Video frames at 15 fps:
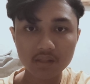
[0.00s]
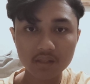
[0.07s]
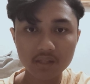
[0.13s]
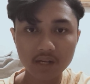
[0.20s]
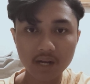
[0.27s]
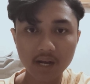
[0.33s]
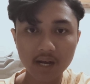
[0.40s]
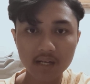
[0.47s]

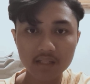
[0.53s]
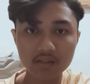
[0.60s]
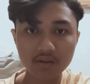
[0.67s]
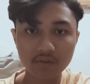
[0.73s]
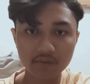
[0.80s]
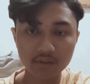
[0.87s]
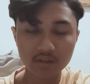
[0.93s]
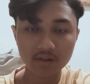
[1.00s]
the kinds
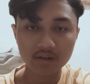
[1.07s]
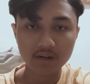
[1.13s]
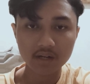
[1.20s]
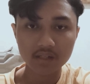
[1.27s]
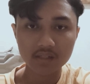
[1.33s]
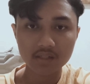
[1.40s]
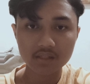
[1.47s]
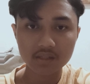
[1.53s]
of
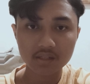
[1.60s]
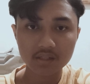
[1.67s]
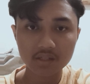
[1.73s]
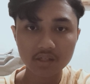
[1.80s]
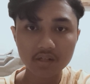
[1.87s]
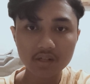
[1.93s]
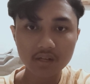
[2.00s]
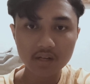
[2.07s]

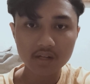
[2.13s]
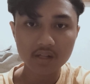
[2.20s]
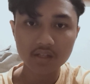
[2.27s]
interaction